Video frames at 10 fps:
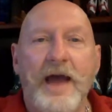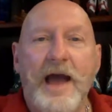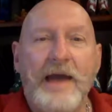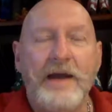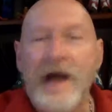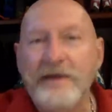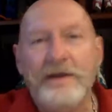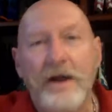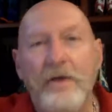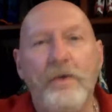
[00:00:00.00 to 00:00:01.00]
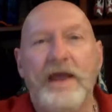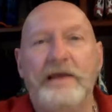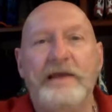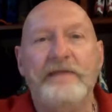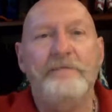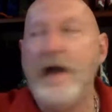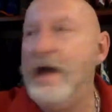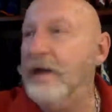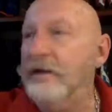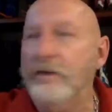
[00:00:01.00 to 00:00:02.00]
I, don't, I know what I leave
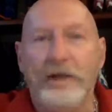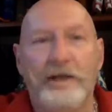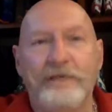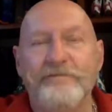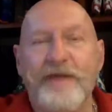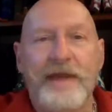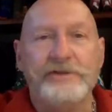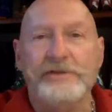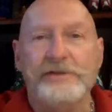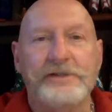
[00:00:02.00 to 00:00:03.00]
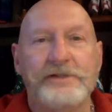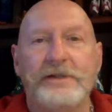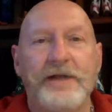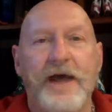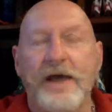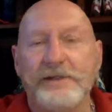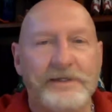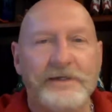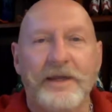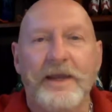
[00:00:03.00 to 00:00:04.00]
behind quickly vanishes into dust.
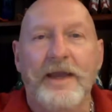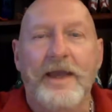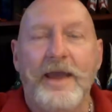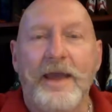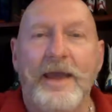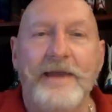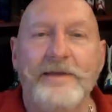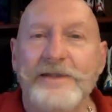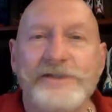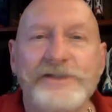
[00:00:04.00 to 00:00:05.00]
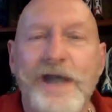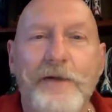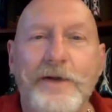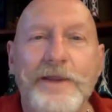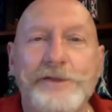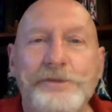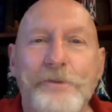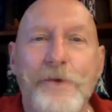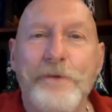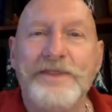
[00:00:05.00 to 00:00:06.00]
And, and, and this is not one of those
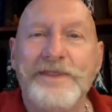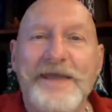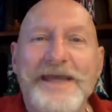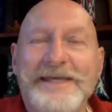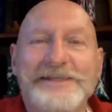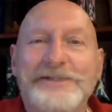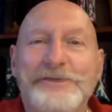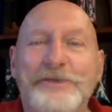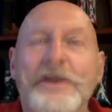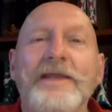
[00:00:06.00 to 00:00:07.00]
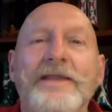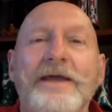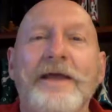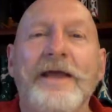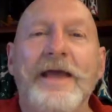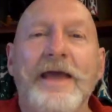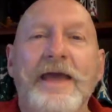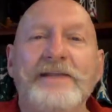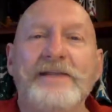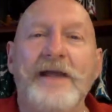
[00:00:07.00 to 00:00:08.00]
morbid things. It's really the,
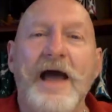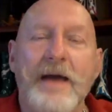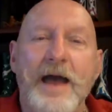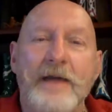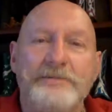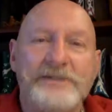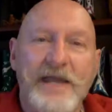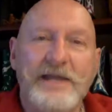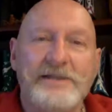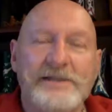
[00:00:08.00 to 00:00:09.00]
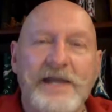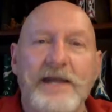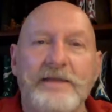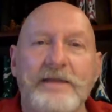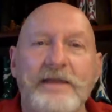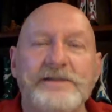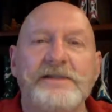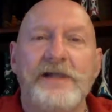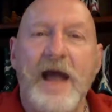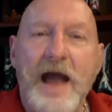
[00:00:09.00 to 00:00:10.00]
it's an, I, am stating this
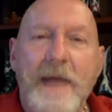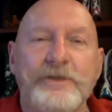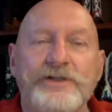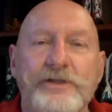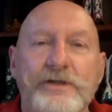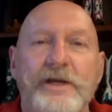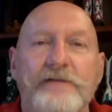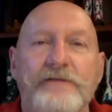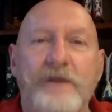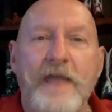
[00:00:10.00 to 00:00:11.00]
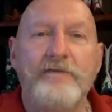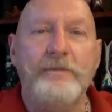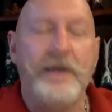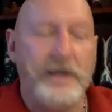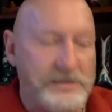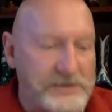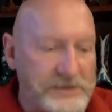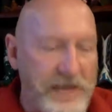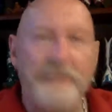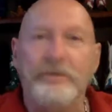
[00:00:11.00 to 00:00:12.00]
as an opportunity for everybody to
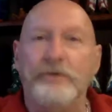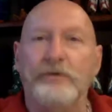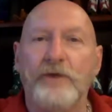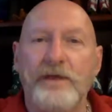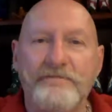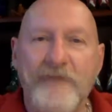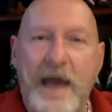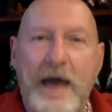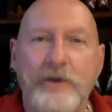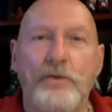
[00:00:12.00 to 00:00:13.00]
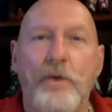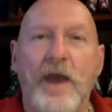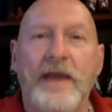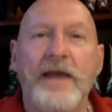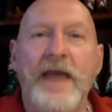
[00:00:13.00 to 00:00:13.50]
stop and reevaluate